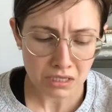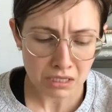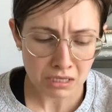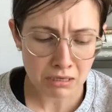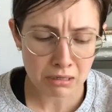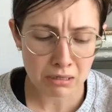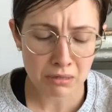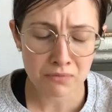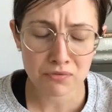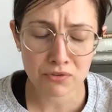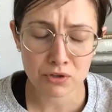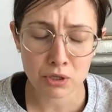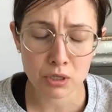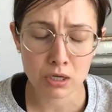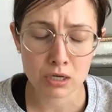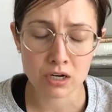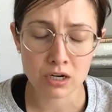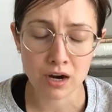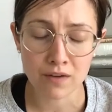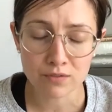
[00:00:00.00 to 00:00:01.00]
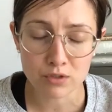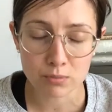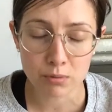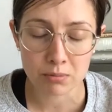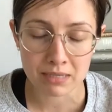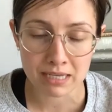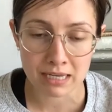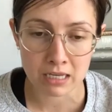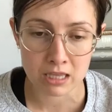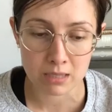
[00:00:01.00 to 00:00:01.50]
It can feel uncomfortable
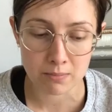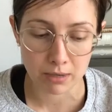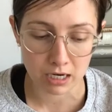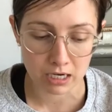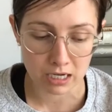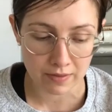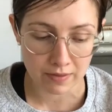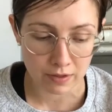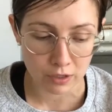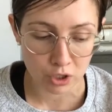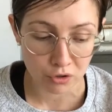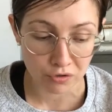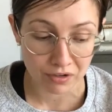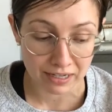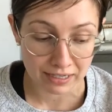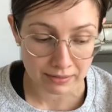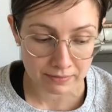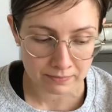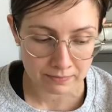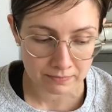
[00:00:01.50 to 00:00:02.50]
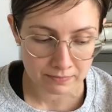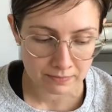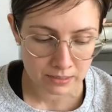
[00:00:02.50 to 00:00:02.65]
being in the body that you're in.